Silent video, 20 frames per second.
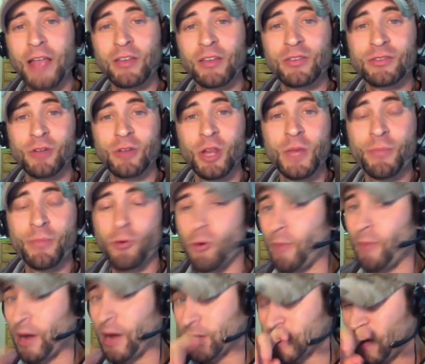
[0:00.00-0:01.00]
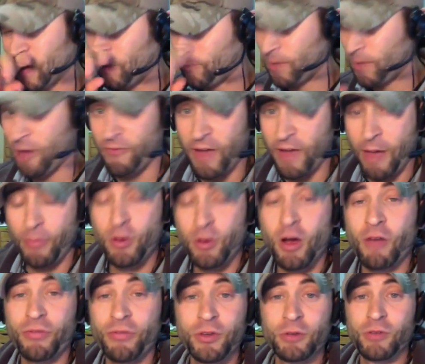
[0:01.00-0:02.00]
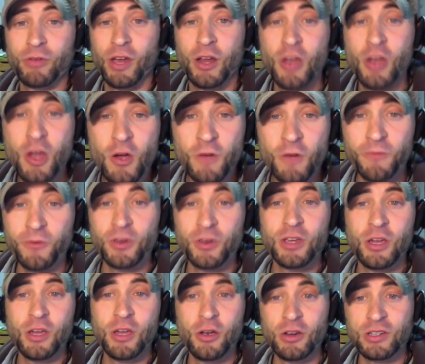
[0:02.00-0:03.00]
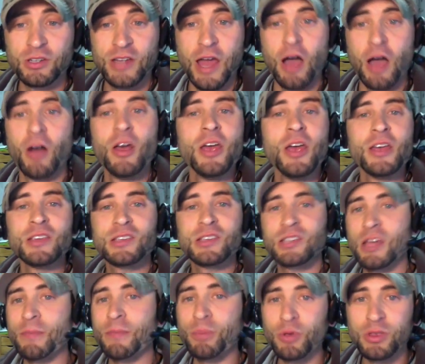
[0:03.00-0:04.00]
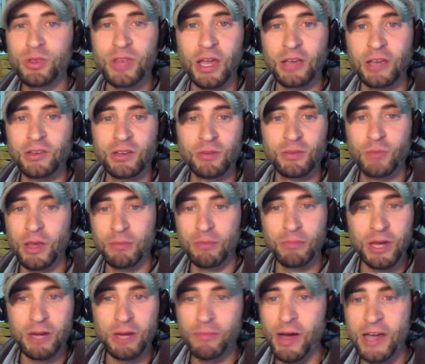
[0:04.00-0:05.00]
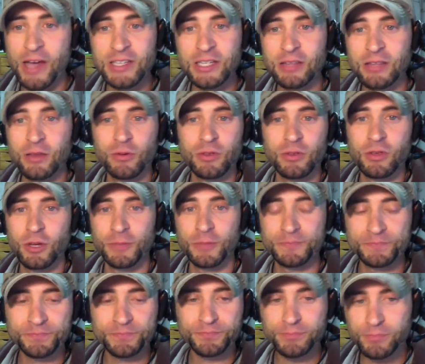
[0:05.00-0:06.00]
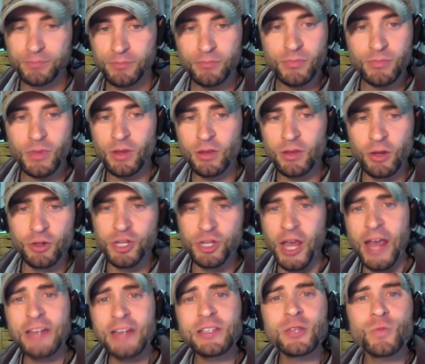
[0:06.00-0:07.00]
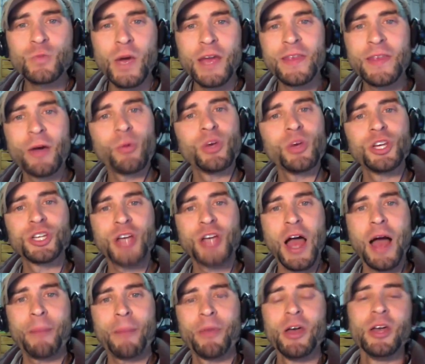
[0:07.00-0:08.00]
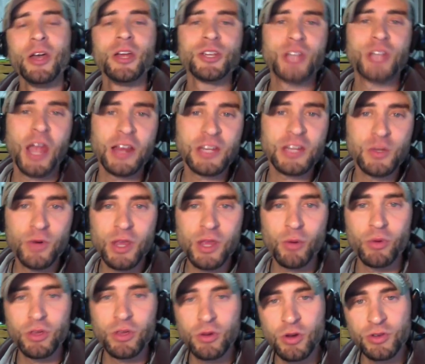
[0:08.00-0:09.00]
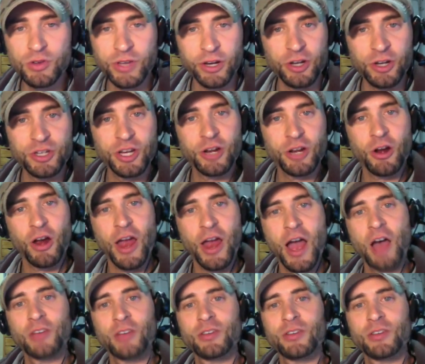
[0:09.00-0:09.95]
slowly pull myself and my family off the grid for years now. Simple things in minimizing changing the way that we shop, changing the way that we use energy in our house,